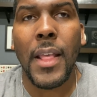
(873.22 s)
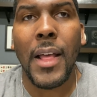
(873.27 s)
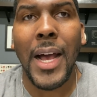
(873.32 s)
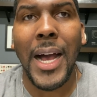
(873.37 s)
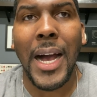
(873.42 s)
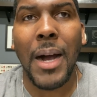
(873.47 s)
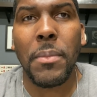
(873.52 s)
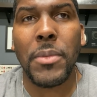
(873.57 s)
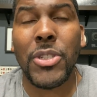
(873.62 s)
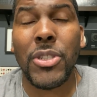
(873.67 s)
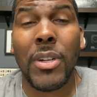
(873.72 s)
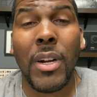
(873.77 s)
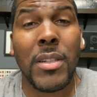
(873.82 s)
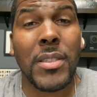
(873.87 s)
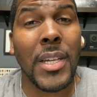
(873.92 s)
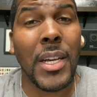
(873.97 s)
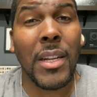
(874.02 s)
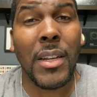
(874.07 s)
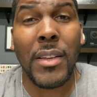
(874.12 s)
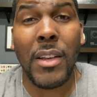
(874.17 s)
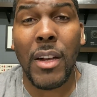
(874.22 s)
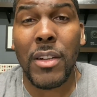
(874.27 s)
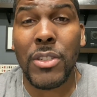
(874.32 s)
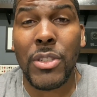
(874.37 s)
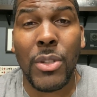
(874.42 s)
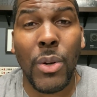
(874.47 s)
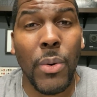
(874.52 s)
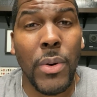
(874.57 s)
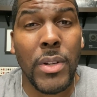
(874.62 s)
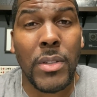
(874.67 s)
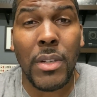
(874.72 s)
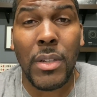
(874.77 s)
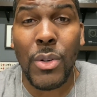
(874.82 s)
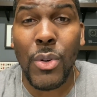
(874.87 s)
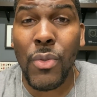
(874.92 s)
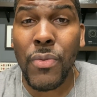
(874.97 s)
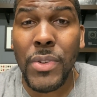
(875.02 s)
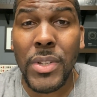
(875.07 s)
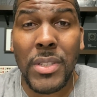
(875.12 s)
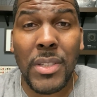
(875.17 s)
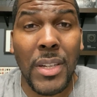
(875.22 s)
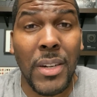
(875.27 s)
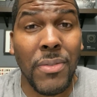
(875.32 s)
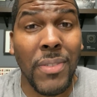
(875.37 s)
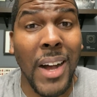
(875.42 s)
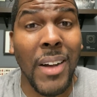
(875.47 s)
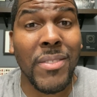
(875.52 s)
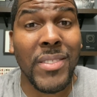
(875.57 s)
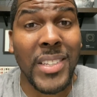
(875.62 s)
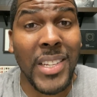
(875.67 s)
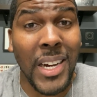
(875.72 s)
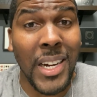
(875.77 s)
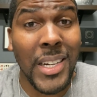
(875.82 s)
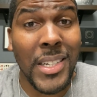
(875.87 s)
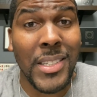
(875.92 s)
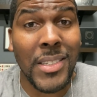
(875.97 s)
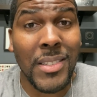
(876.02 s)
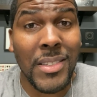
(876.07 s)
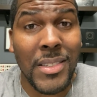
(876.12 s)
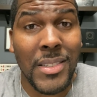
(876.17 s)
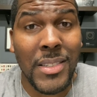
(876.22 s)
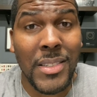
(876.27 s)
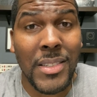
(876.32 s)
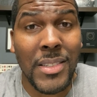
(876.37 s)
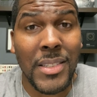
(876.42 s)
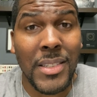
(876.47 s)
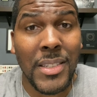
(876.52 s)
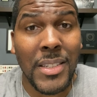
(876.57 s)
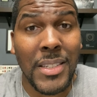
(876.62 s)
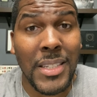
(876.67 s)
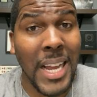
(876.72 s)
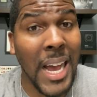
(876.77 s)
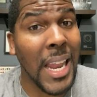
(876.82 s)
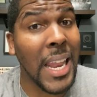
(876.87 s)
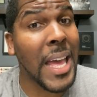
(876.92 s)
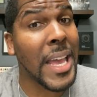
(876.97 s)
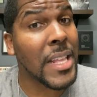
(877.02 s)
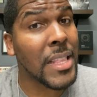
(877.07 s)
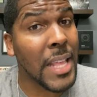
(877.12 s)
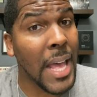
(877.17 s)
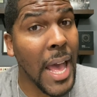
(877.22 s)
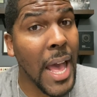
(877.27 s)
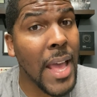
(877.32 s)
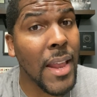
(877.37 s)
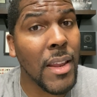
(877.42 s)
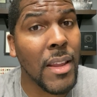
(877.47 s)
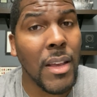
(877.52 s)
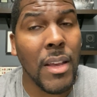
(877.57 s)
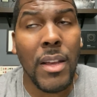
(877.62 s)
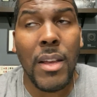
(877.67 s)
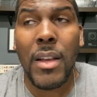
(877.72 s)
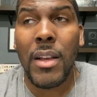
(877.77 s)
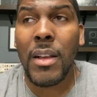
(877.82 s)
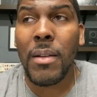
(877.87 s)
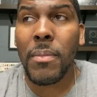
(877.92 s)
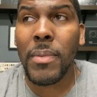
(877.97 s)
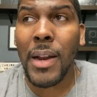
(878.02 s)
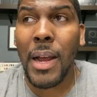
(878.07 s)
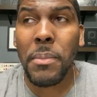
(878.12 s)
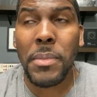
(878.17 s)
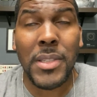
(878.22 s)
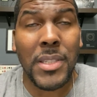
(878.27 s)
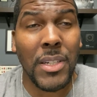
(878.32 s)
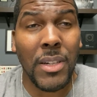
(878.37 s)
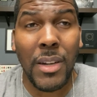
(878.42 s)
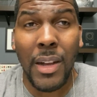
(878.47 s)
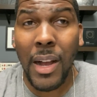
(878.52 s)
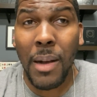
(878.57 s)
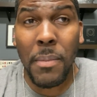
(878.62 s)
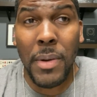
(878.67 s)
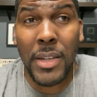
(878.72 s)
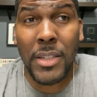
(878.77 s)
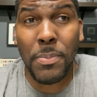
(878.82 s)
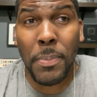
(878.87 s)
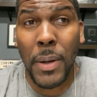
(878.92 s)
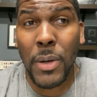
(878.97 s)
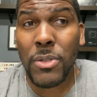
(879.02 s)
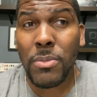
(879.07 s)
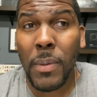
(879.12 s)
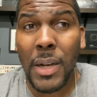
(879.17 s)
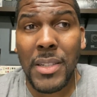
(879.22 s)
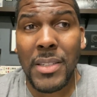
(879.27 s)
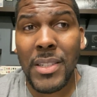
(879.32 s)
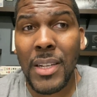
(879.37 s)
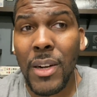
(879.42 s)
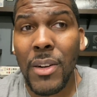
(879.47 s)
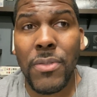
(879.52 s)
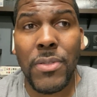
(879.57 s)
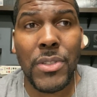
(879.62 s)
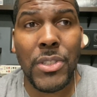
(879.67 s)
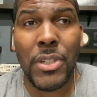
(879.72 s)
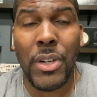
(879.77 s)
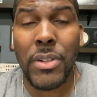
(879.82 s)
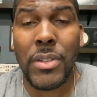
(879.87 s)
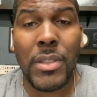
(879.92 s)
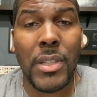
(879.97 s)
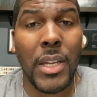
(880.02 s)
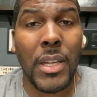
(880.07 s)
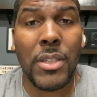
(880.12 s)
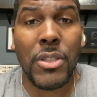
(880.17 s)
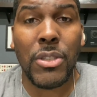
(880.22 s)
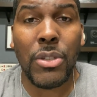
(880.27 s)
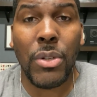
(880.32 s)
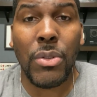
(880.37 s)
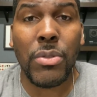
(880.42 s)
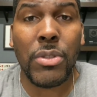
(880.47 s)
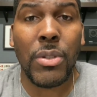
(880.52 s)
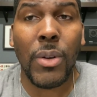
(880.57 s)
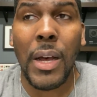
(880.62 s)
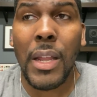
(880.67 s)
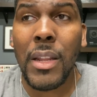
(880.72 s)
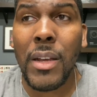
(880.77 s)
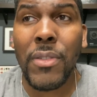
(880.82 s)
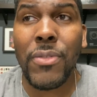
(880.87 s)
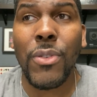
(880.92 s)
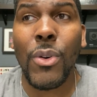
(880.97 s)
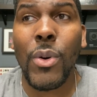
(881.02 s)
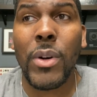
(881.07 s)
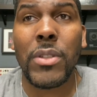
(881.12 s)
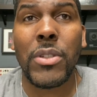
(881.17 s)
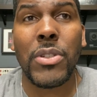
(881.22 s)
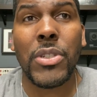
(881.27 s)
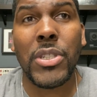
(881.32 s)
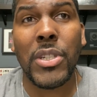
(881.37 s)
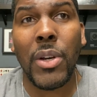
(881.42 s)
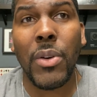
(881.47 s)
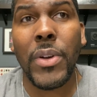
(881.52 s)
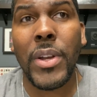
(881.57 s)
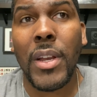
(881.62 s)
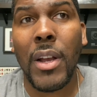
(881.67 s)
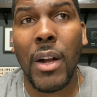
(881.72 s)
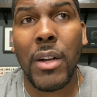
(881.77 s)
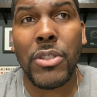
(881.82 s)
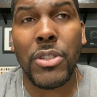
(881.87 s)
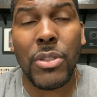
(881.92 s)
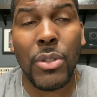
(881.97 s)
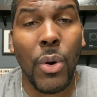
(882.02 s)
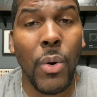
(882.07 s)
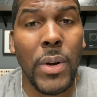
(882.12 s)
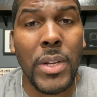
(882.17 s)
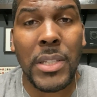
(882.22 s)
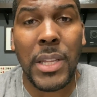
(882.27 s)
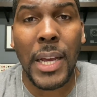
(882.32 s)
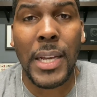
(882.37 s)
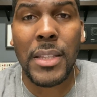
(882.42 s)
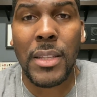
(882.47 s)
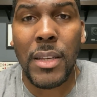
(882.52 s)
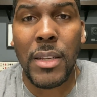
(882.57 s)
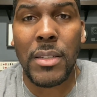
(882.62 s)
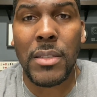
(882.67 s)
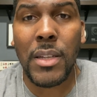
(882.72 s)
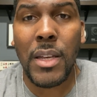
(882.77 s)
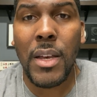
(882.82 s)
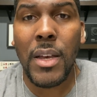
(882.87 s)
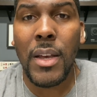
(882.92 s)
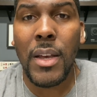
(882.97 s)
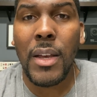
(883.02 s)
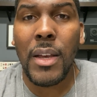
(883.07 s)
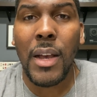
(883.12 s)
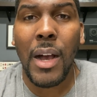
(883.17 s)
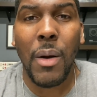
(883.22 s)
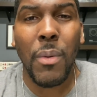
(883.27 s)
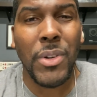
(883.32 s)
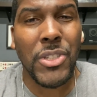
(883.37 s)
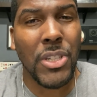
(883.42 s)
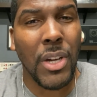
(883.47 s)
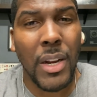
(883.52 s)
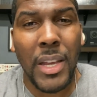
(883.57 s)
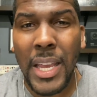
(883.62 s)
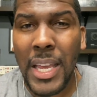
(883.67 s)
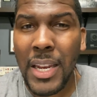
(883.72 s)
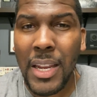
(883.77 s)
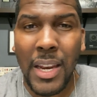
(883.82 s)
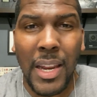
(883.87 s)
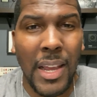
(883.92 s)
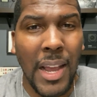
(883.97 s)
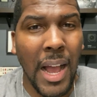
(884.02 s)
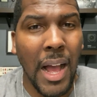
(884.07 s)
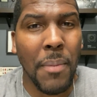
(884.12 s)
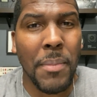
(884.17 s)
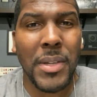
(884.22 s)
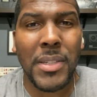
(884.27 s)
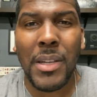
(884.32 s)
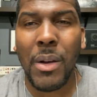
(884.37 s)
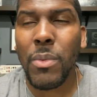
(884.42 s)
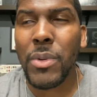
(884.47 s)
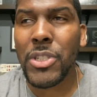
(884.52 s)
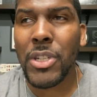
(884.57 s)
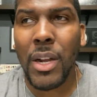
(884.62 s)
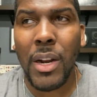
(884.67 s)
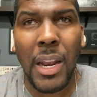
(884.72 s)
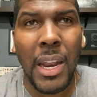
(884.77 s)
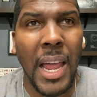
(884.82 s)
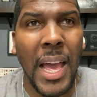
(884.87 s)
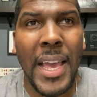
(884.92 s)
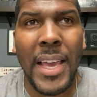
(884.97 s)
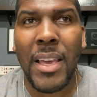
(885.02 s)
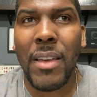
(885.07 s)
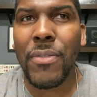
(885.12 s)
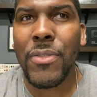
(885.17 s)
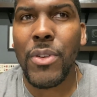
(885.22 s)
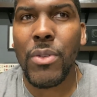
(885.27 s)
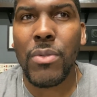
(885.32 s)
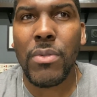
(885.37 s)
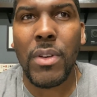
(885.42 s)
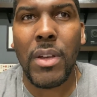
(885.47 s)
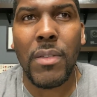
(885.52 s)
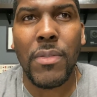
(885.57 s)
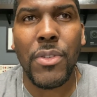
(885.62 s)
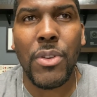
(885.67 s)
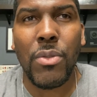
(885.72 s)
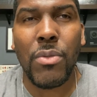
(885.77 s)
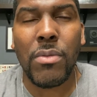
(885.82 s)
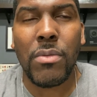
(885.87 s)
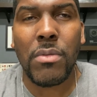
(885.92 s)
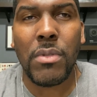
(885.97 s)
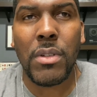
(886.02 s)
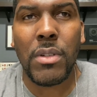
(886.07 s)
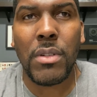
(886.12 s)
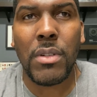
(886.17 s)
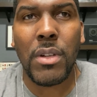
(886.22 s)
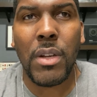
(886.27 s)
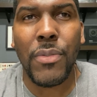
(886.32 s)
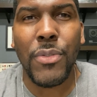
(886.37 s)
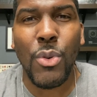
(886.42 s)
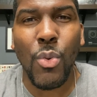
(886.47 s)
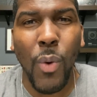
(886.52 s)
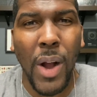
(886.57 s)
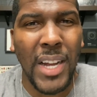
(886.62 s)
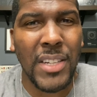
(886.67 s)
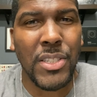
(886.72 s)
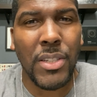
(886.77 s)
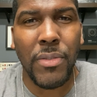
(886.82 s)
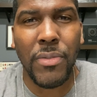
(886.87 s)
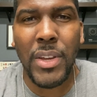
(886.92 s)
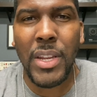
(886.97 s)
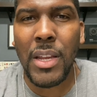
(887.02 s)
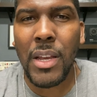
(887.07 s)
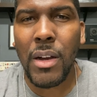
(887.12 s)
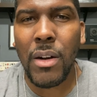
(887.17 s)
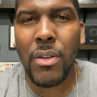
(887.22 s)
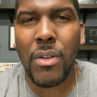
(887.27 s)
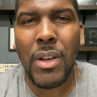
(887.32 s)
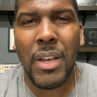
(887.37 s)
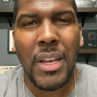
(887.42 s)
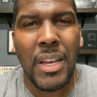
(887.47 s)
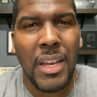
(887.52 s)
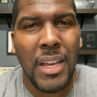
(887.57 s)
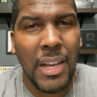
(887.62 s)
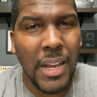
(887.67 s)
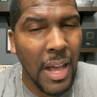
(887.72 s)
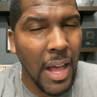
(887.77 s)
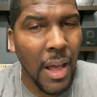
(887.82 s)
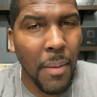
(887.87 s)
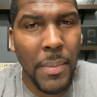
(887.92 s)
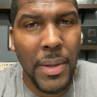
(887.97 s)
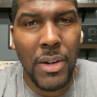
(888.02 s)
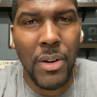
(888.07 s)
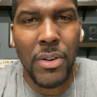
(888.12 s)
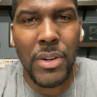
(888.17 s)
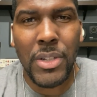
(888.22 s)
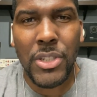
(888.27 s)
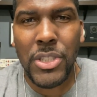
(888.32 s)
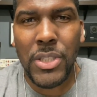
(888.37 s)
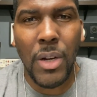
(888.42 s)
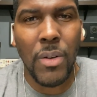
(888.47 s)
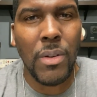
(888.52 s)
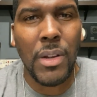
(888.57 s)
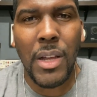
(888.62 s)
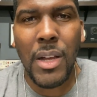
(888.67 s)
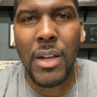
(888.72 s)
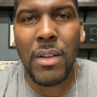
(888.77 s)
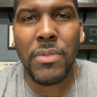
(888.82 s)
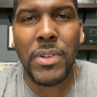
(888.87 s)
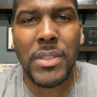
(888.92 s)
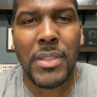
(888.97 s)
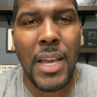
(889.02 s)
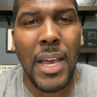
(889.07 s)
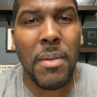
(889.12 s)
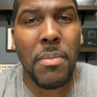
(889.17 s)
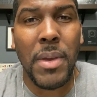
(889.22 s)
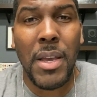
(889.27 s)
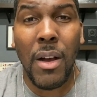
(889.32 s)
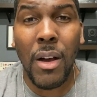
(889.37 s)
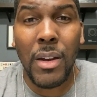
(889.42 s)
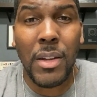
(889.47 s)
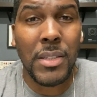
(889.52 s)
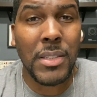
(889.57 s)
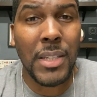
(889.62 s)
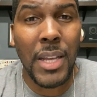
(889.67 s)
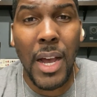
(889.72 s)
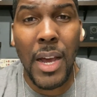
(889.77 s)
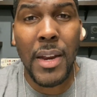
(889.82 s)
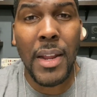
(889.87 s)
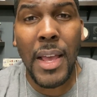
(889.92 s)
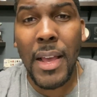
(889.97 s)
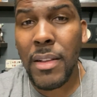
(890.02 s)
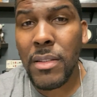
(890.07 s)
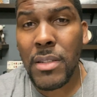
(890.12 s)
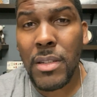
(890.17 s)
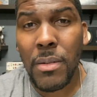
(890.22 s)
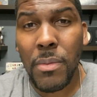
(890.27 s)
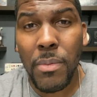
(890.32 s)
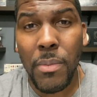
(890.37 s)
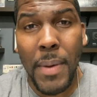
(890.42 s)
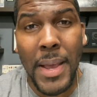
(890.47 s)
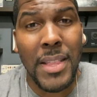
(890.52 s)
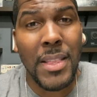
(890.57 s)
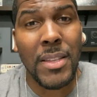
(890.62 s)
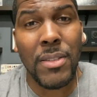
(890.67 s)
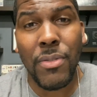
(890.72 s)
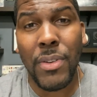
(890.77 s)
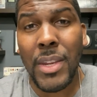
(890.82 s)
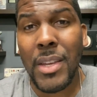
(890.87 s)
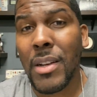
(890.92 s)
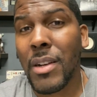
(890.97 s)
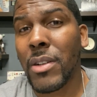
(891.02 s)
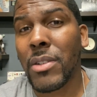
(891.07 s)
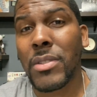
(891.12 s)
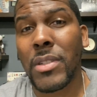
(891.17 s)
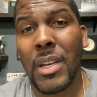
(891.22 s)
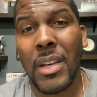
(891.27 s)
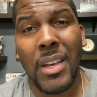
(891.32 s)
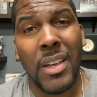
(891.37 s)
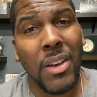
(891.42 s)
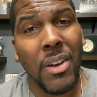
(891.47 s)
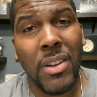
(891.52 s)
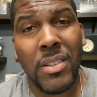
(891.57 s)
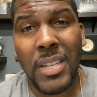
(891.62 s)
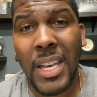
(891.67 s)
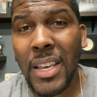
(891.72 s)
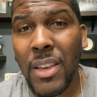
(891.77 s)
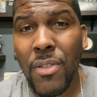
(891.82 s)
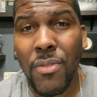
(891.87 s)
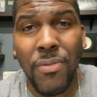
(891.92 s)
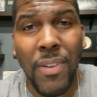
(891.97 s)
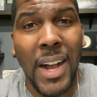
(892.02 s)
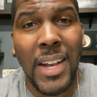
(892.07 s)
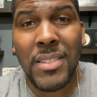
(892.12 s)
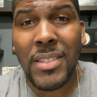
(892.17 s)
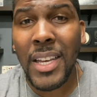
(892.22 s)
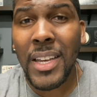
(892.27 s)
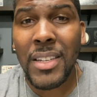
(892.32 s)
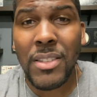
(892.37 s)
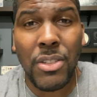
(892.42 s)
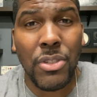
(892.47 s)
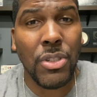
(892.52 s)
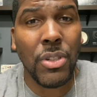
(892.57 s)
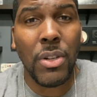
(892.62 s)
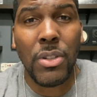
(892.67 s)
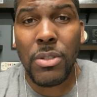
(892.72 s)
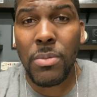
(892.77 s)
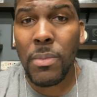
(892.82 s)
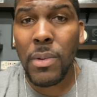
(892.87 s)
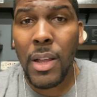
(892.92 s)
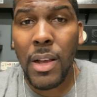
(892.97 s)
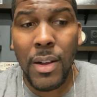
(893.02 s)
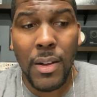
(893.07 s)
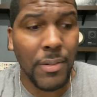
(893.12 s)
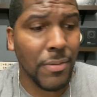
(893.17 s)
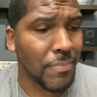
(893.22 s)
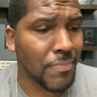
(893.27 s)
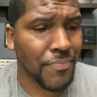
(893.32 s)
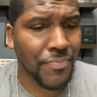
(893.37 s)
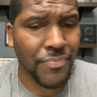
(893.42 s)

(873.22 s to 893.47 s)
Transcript: I'm going to start telling y'all stories of goofy stuff I've done. Not like that, but I'm going to expose myself in certain things too. So I look forward to showing y'all stories like this. I want y'all to get in the comments. I want y'all to like. If you watch the video, comment on it. Show love. It take me all this time to make these videos. It only take you 5 seconds to show some love.